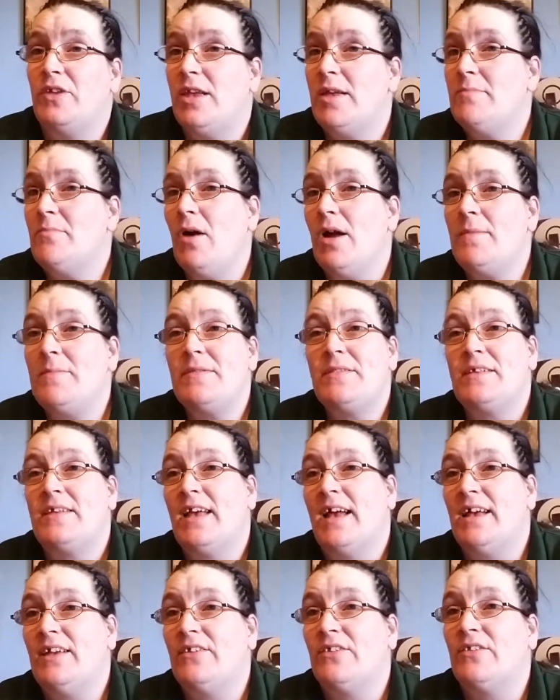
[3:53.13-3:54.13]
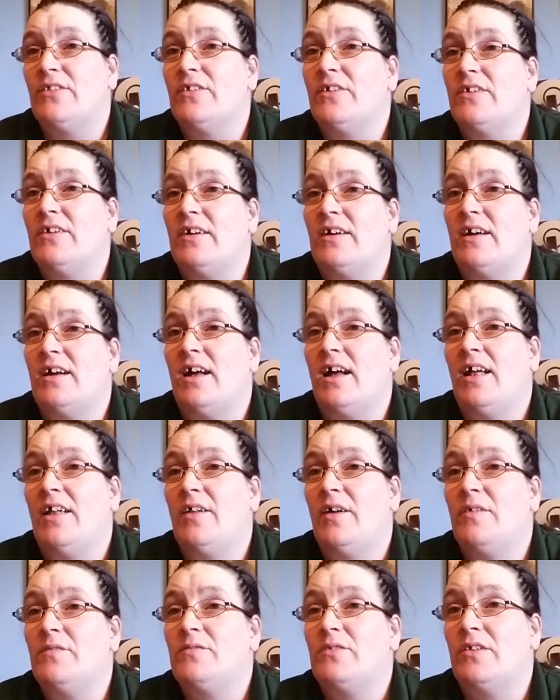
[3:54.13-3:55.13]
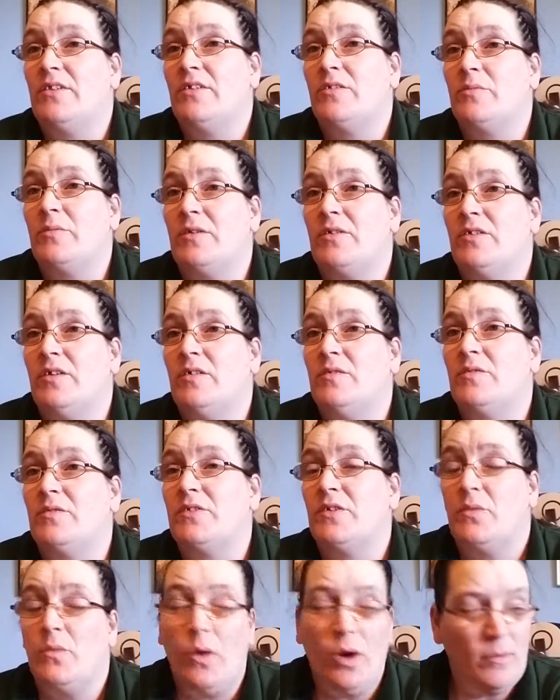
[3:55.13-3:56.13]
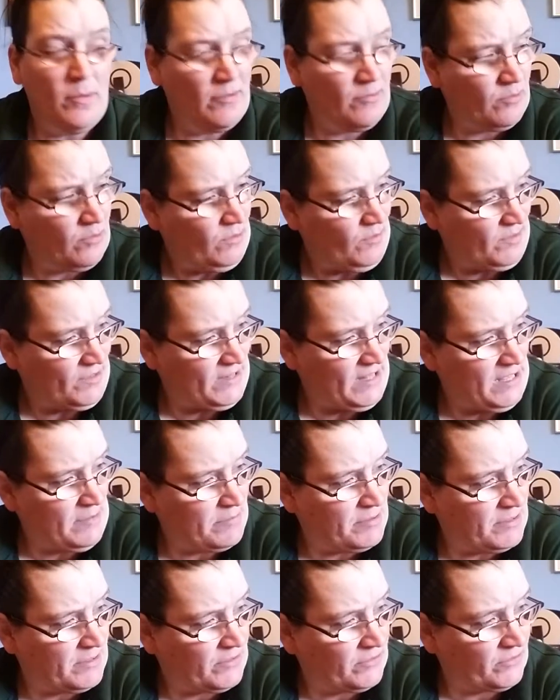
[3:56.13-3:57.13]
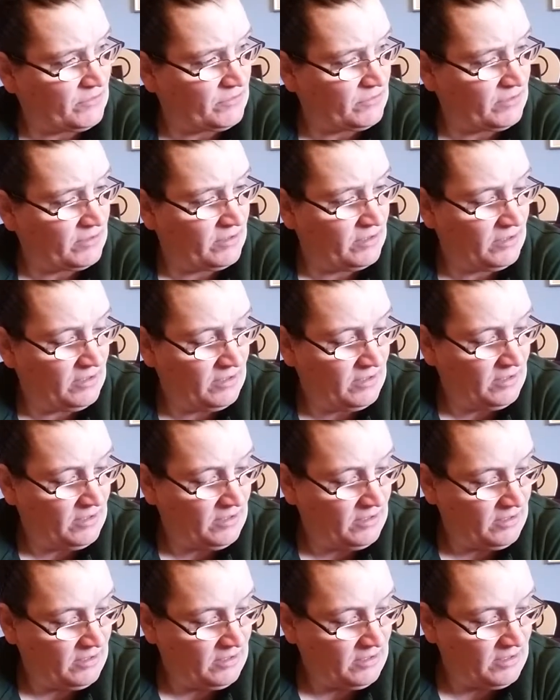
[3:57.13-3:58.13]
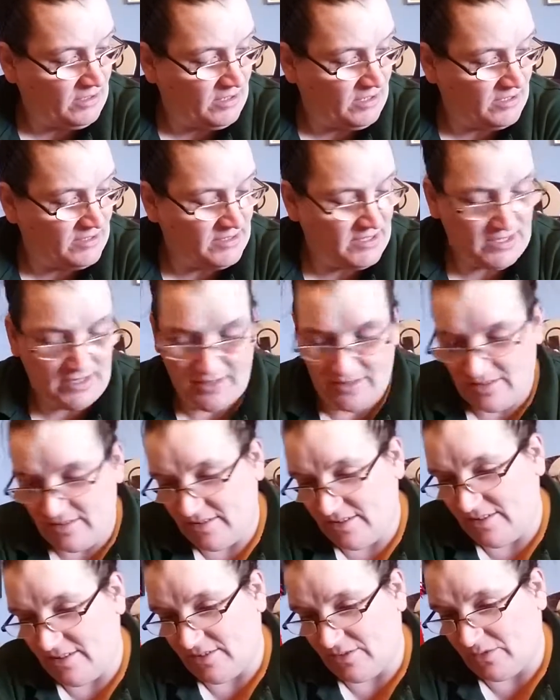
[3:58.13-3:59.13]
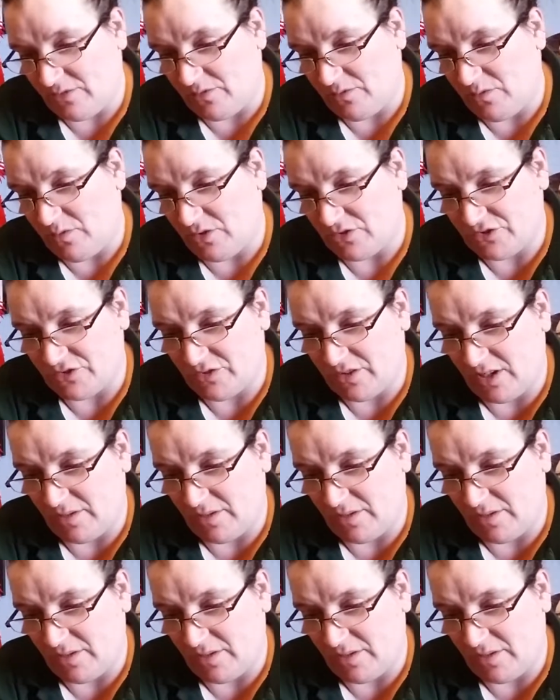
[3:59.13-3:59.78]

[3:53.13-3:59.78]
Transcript: It might be the case that, and I've done this myself, I was like, why am I following that person? And then, you know, sort of watch a